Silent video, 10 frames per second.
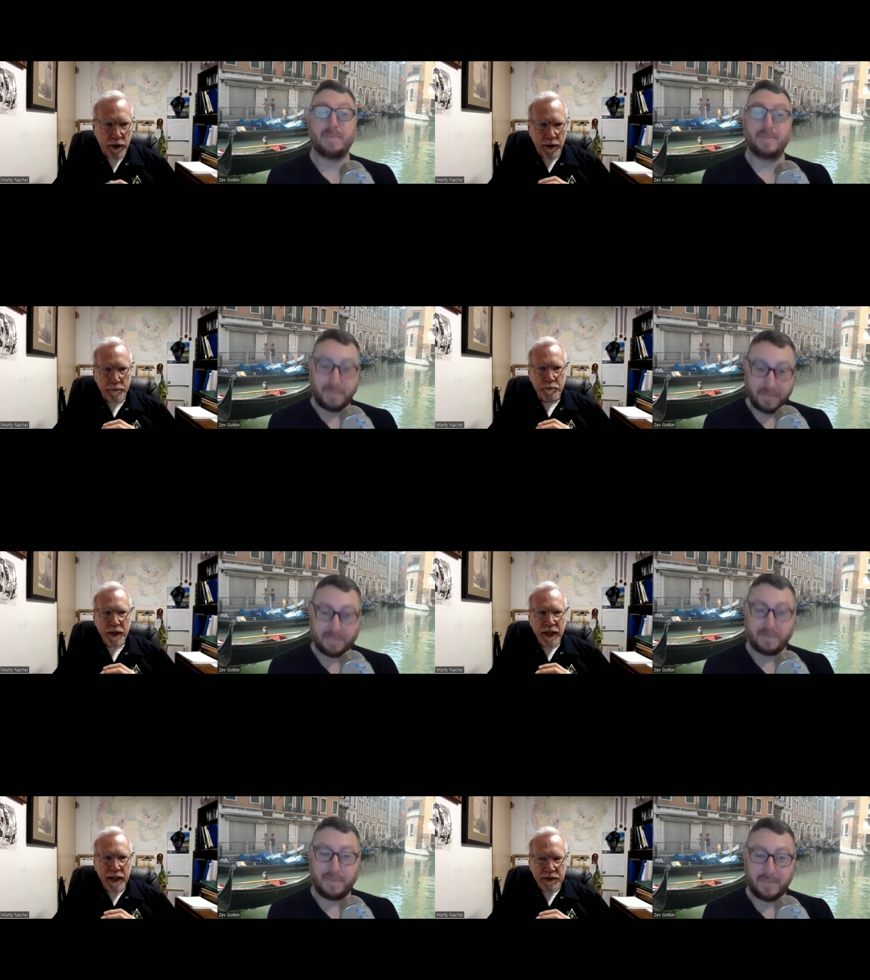Speaker 1: Um,
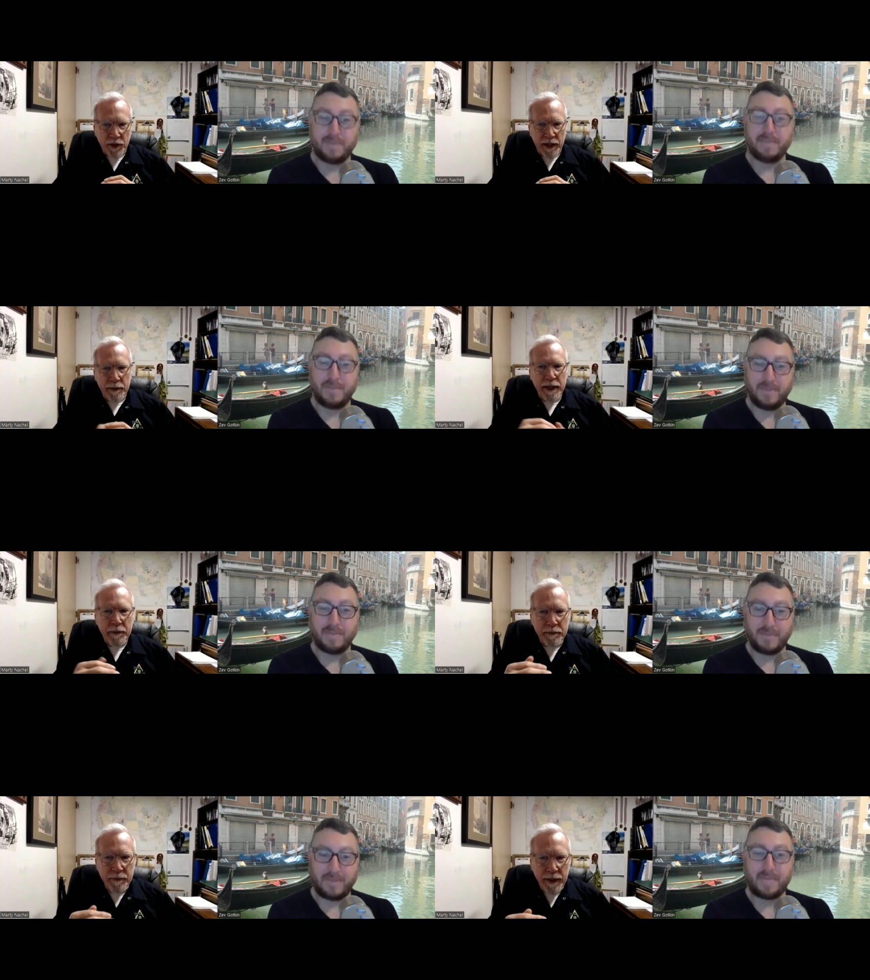so they,
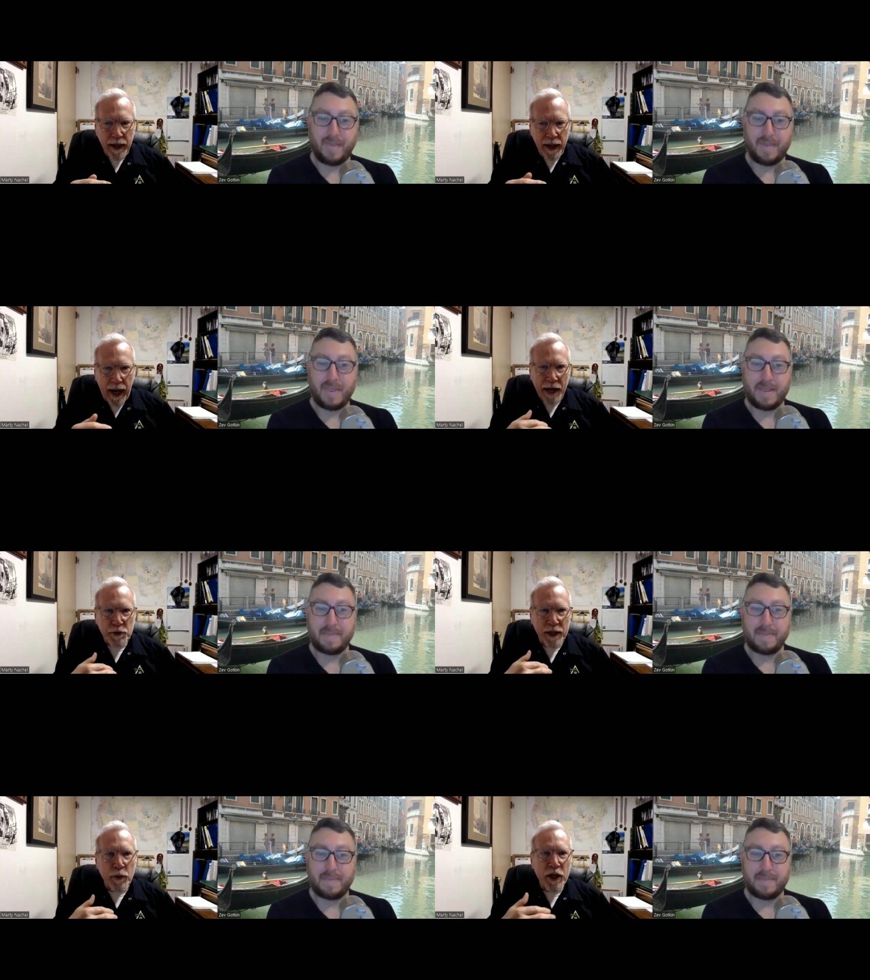it, I
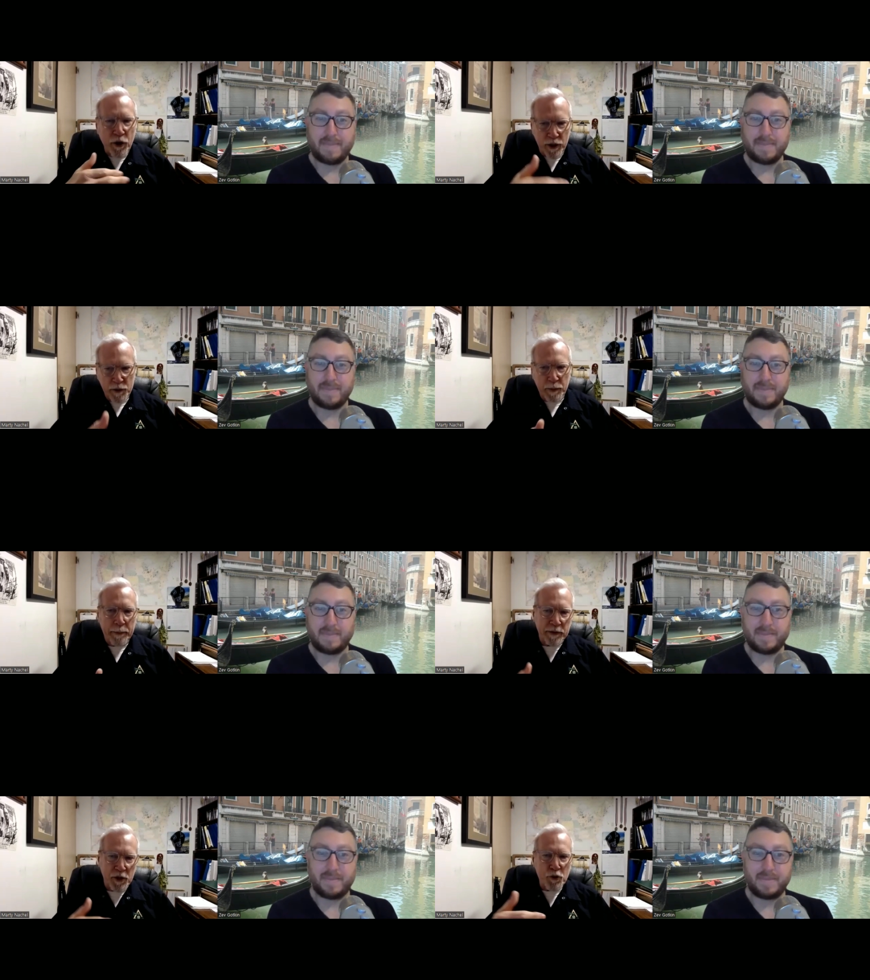try to encourage
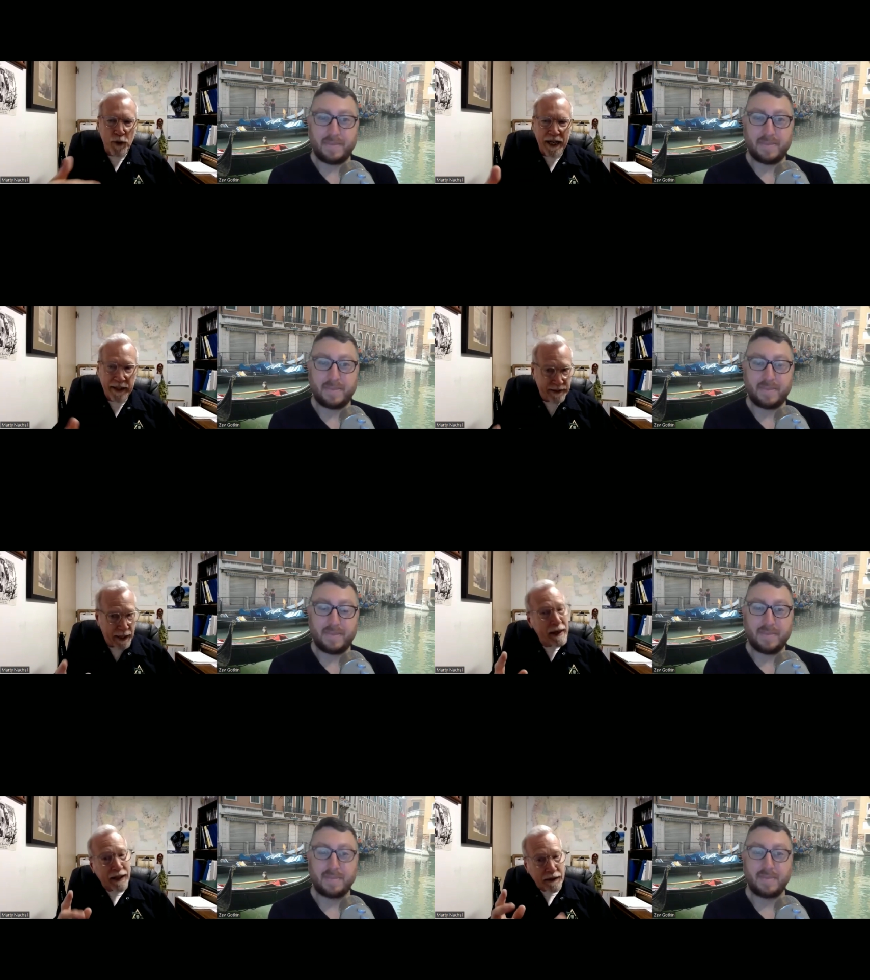people to try things.
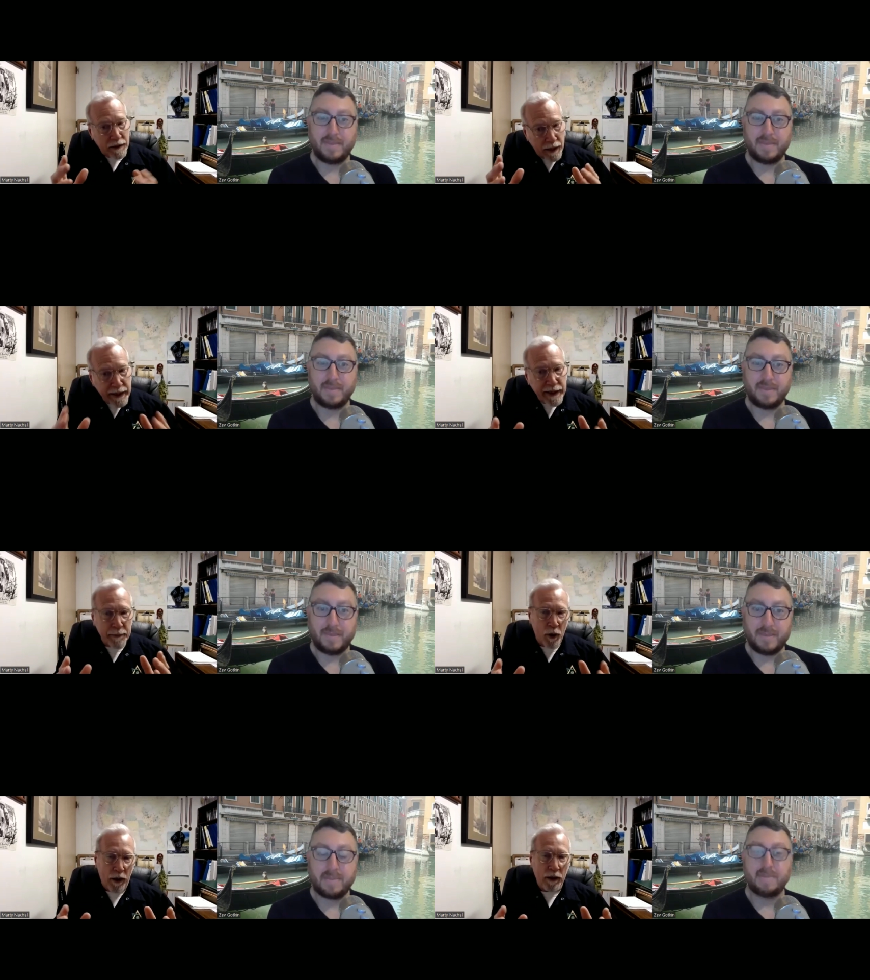They may not like
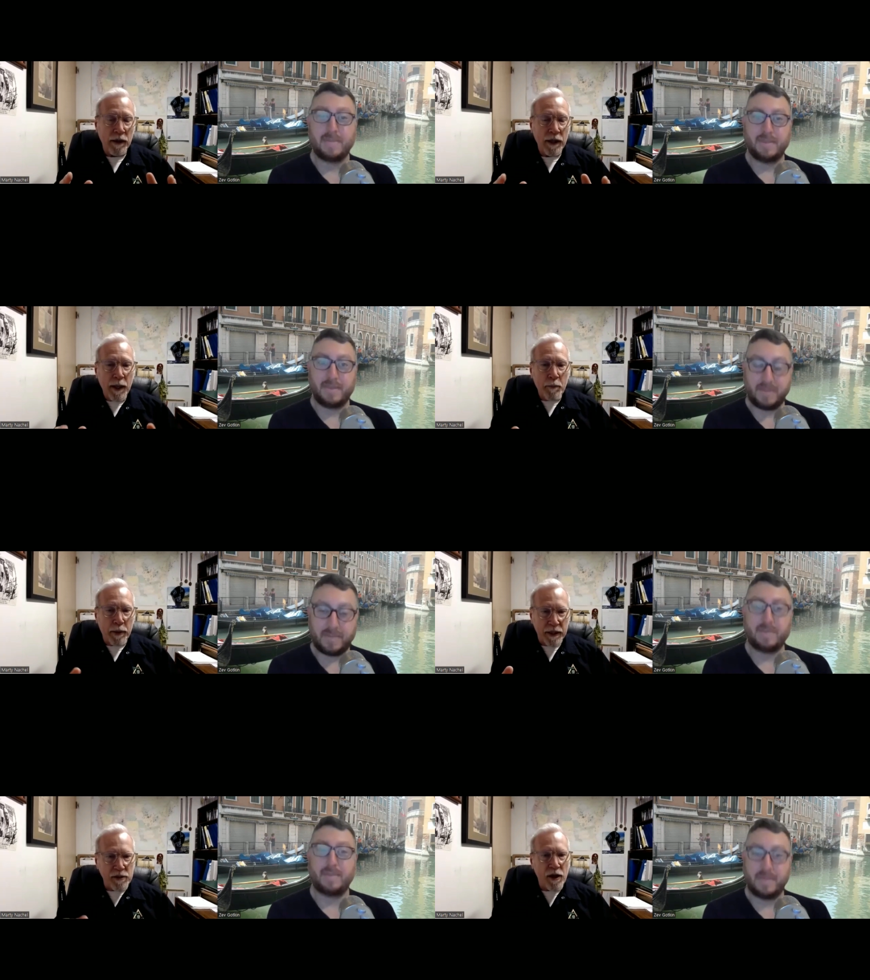them all, but as